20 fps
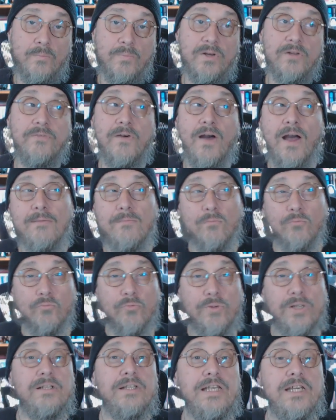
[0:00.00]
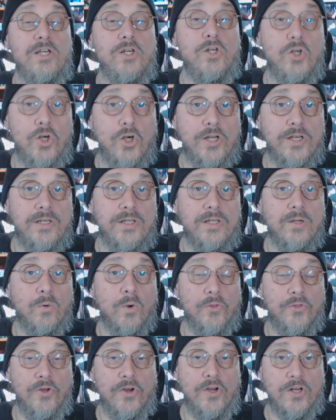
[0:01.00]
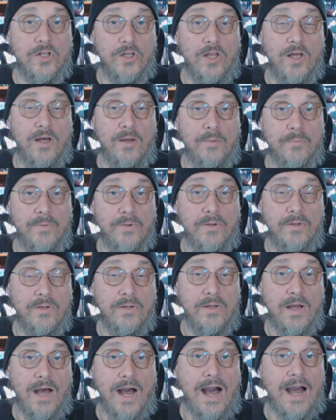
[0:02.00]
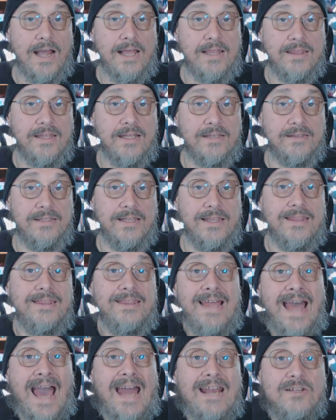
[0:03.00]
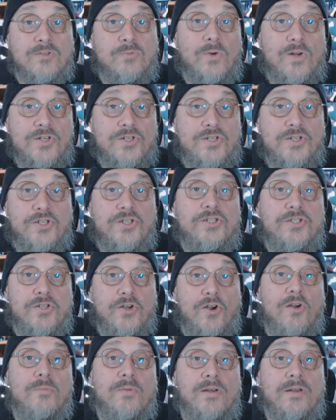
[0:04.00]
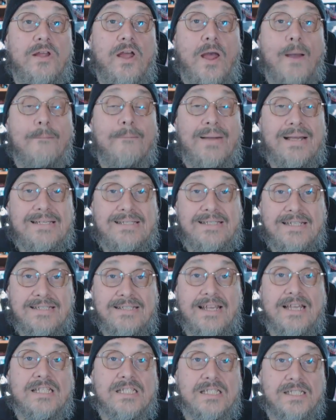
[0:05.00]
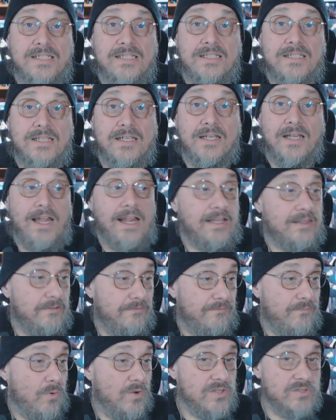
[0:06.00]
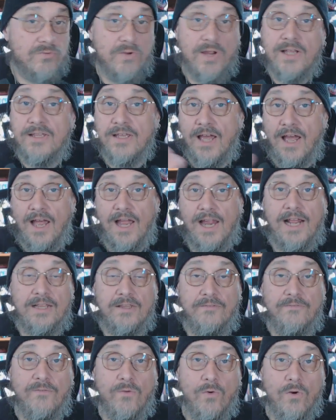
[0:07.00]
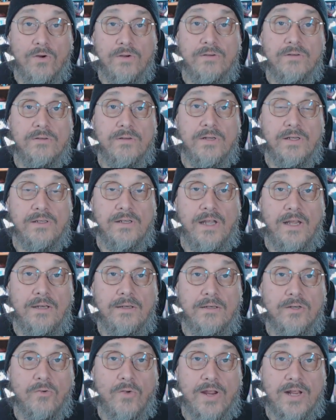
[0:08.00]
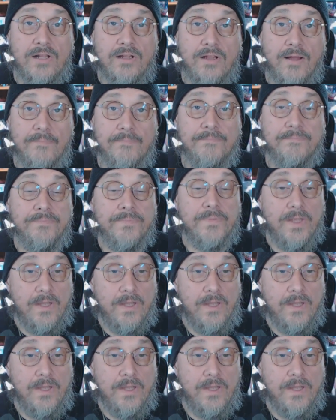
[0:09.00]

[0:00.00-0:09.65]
But if I'm really good with a club, I think that that is what should determine my successes. I get the 4 strength, I get the 4 in great club,